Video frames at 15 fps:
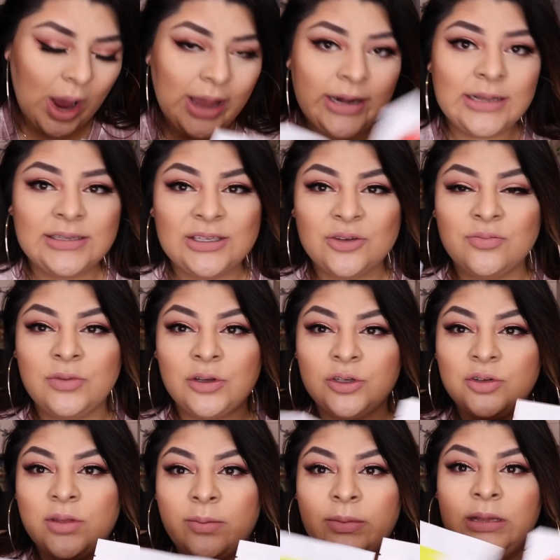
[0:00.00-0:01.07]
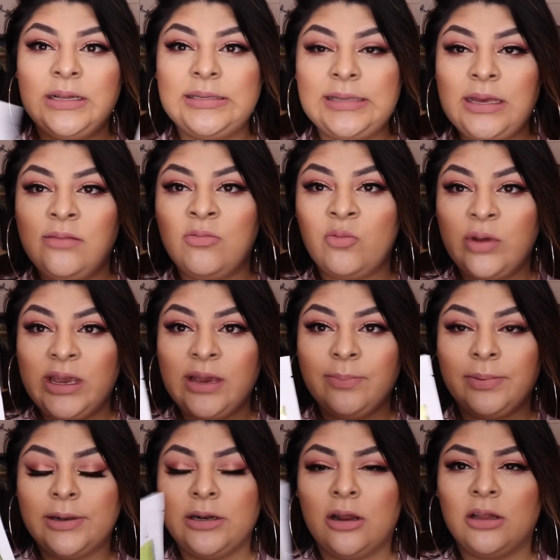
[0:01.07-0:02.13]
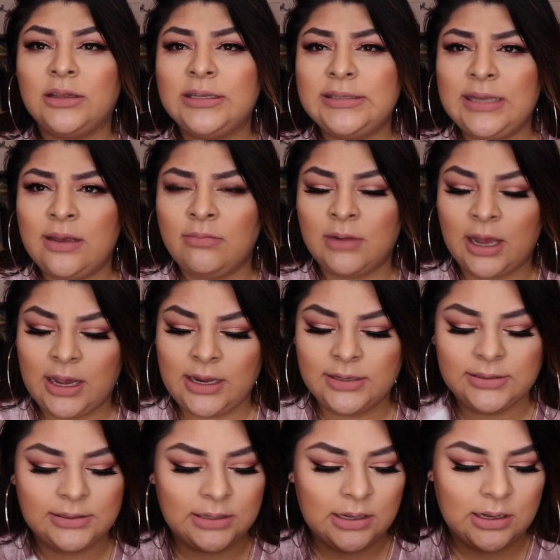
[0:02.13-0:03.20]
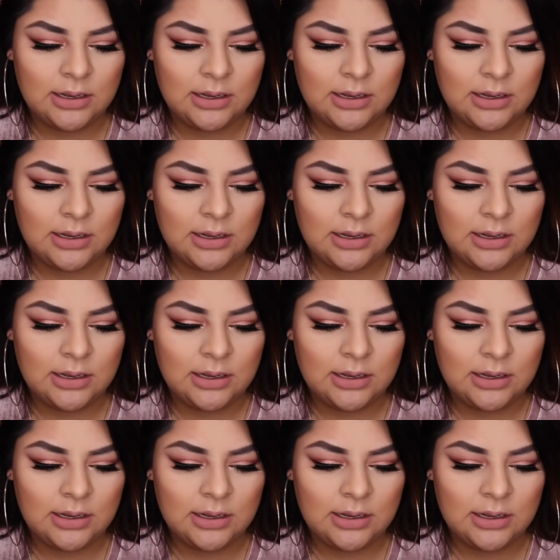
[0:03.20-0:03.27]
I'd assume you do them in the same week, but not the same night.